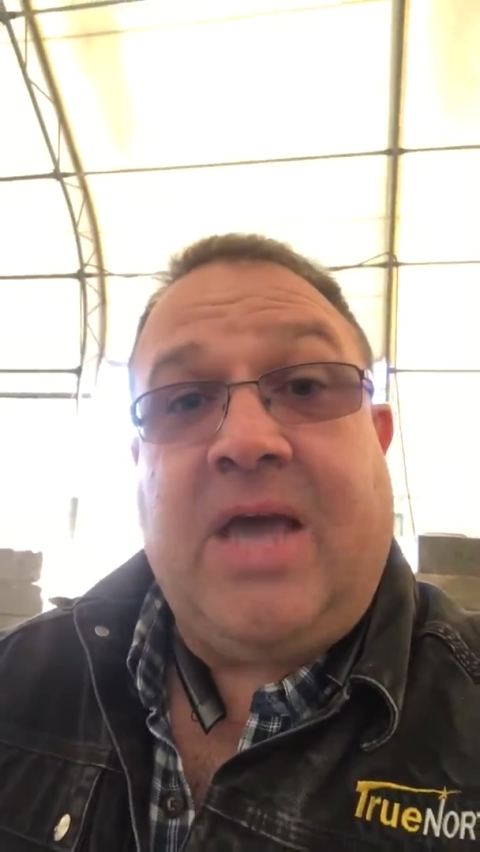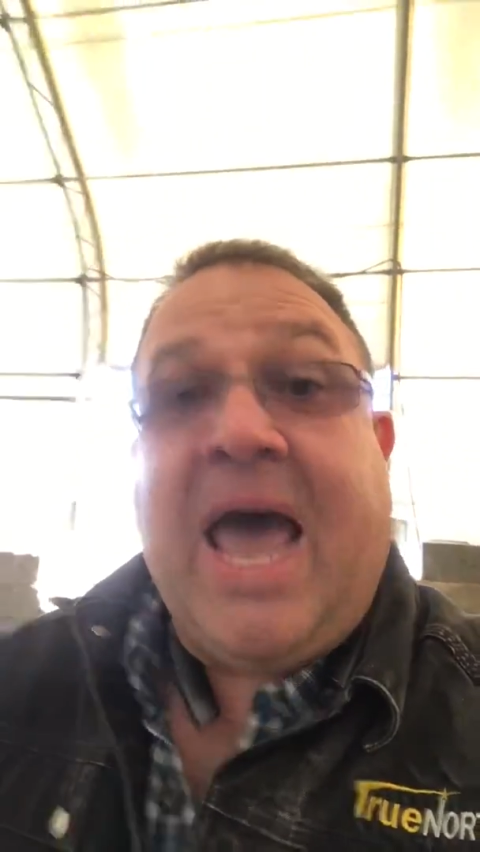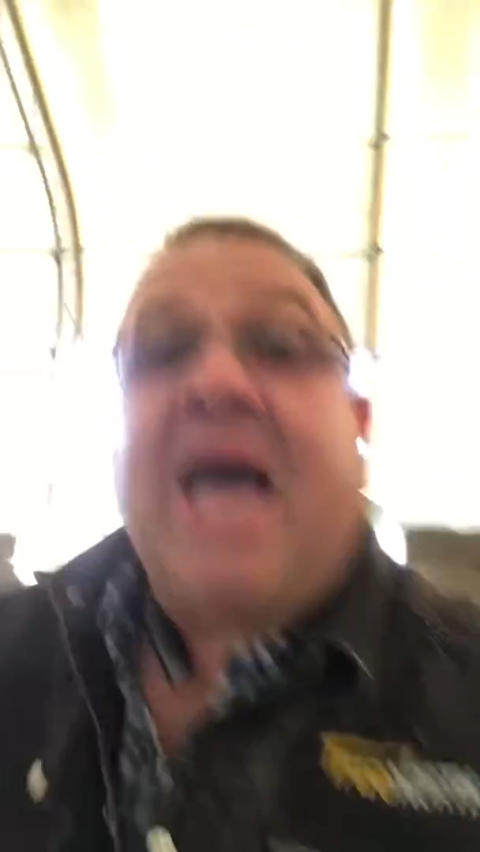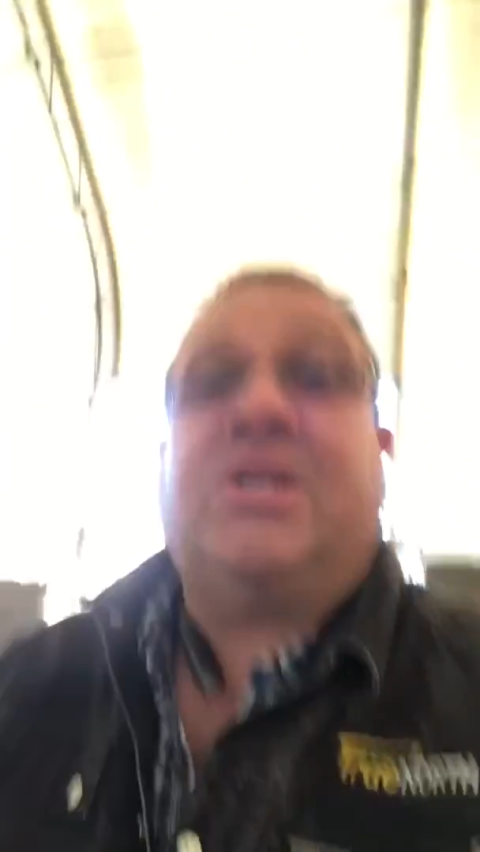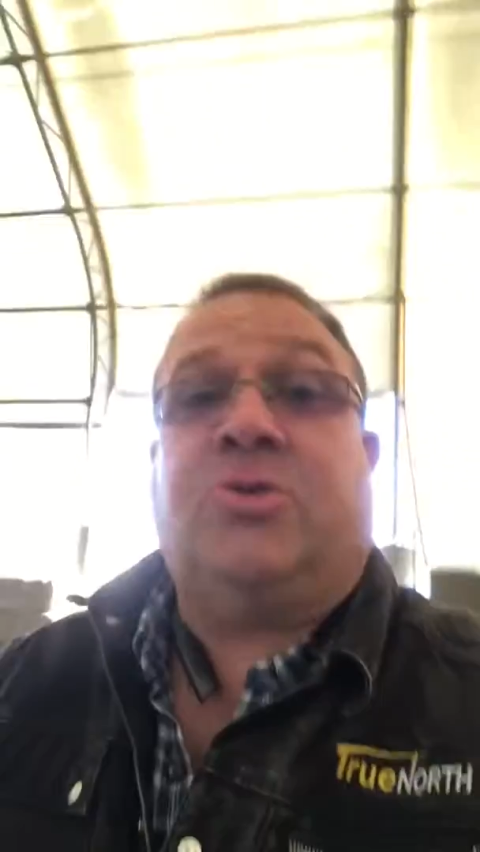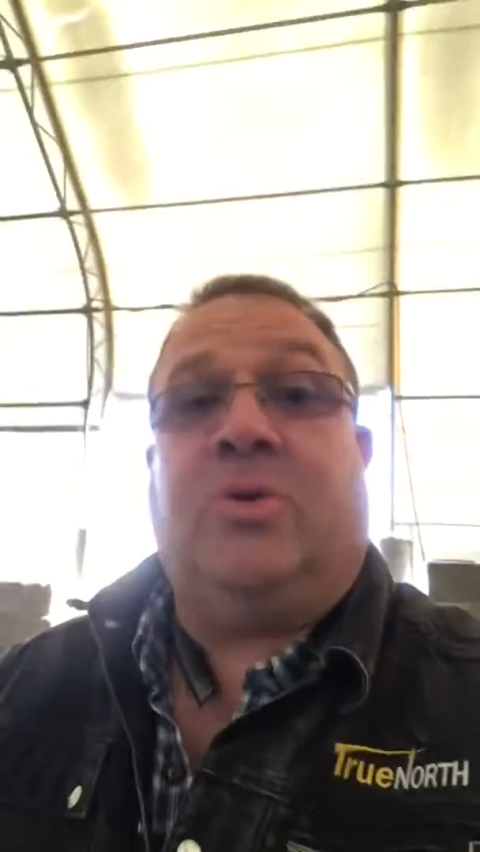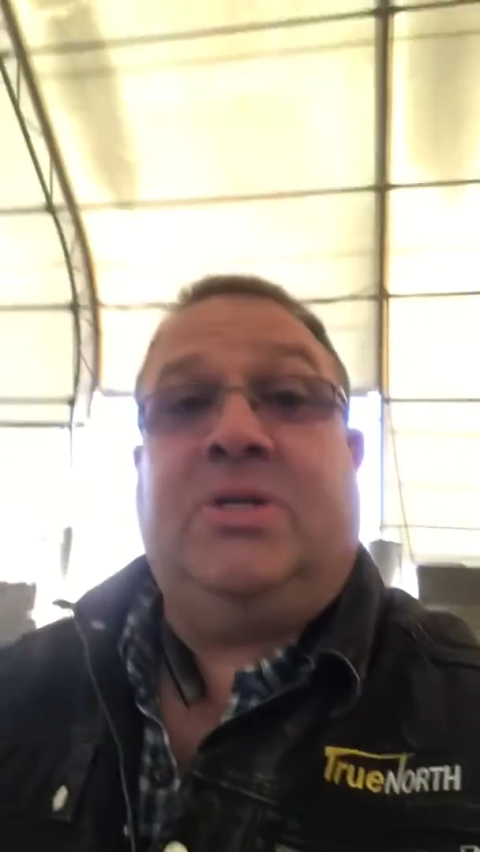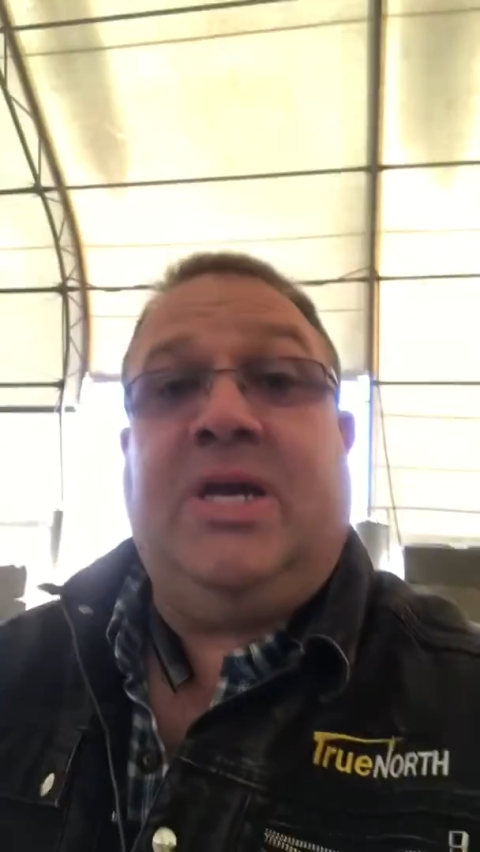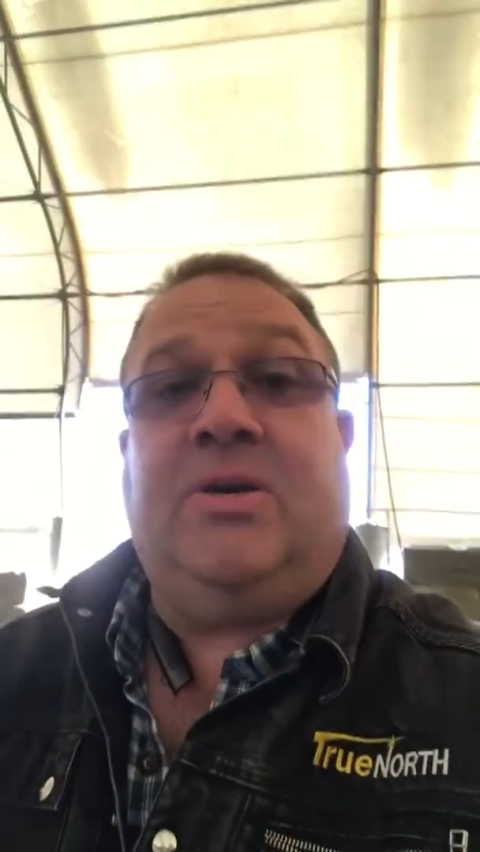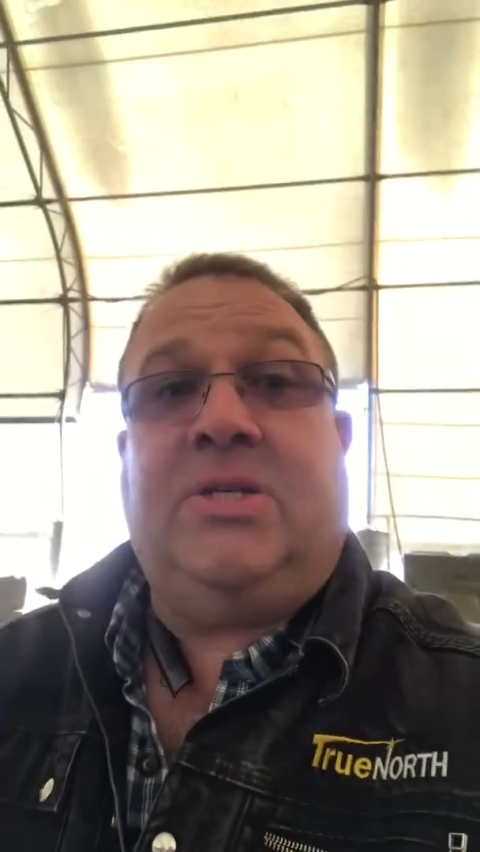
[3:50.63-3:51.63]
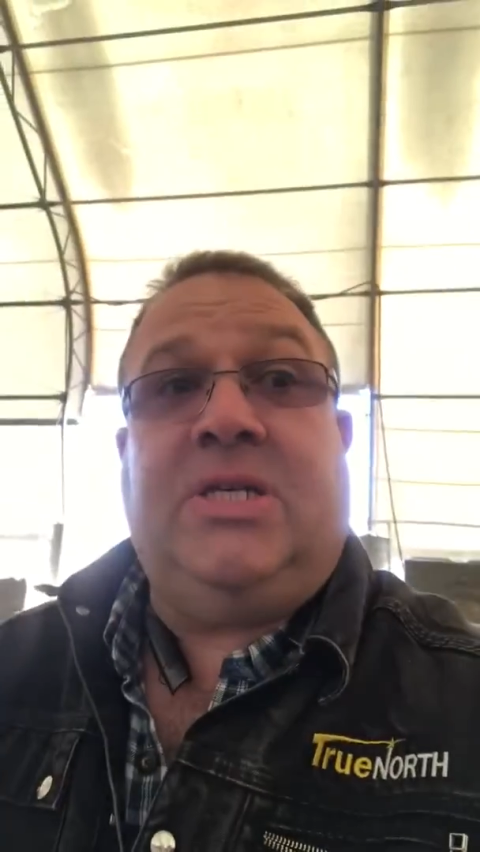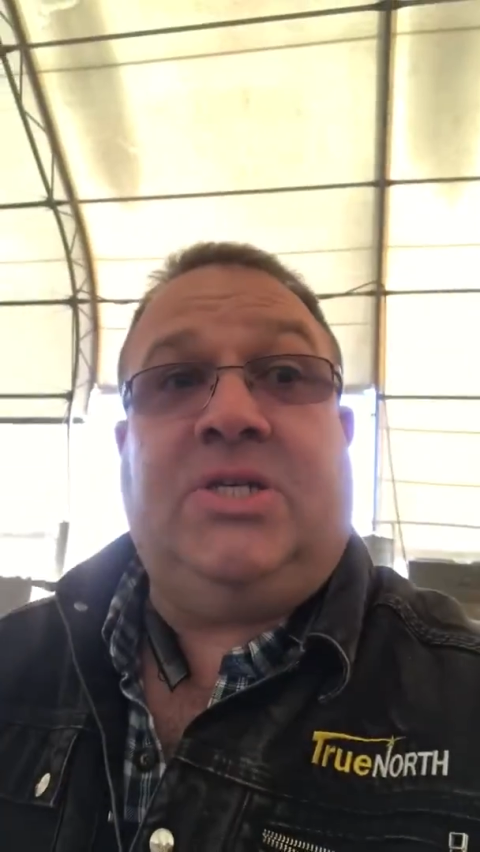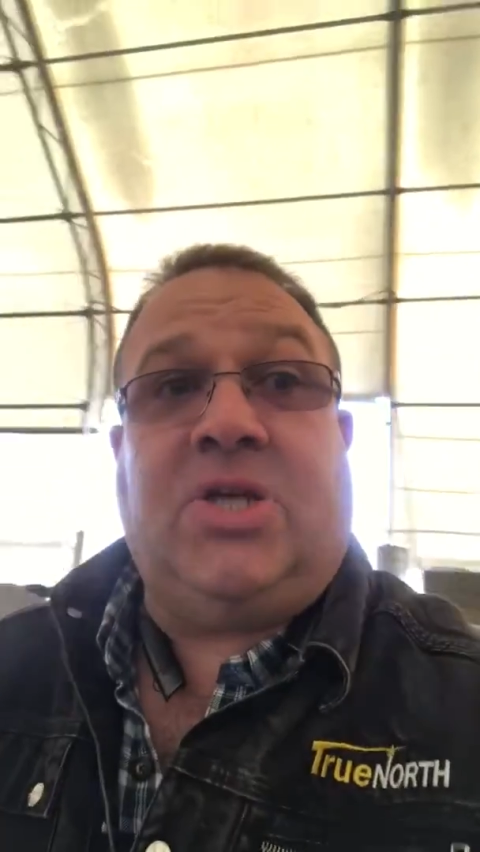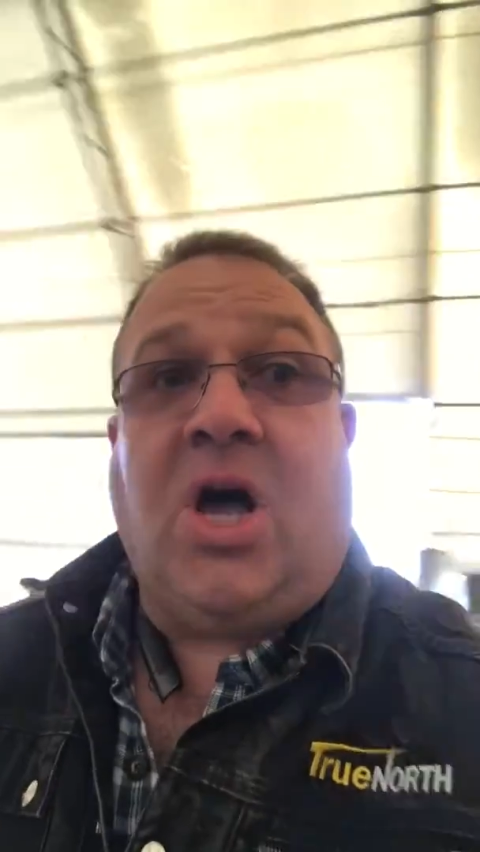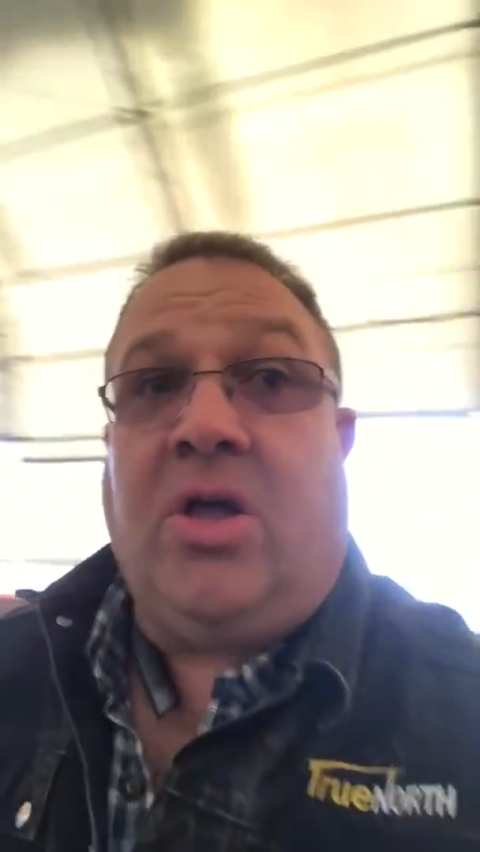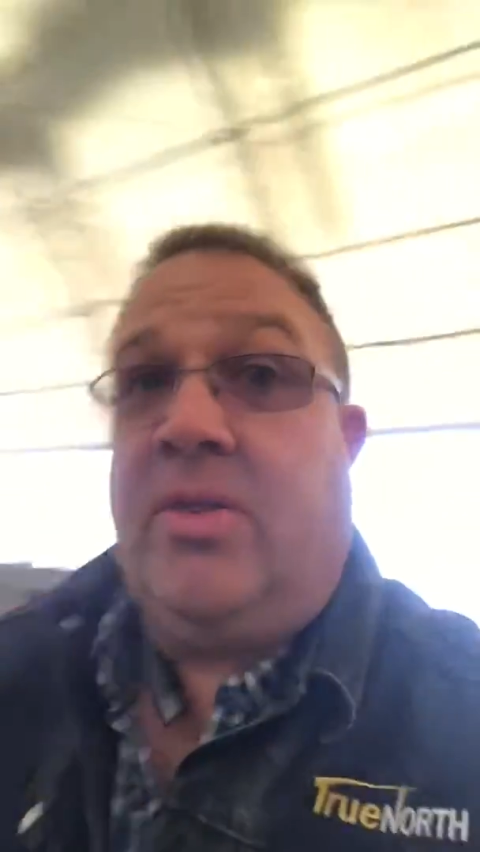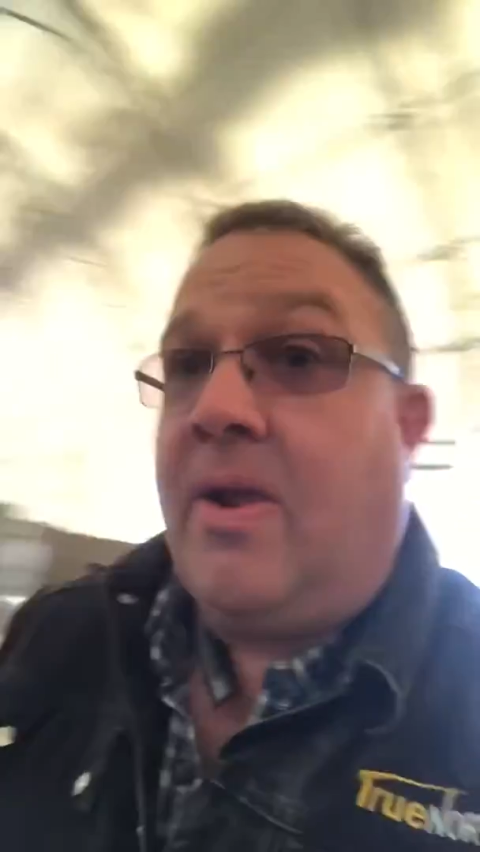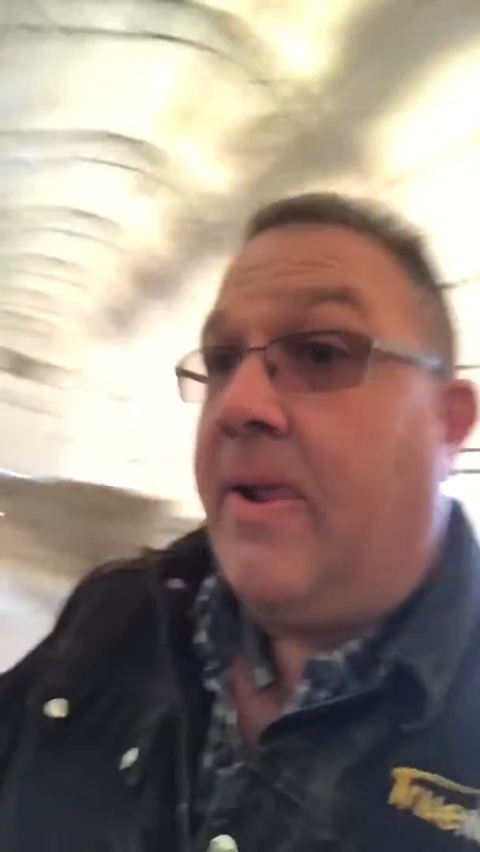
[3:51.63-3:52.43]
actual DOT salt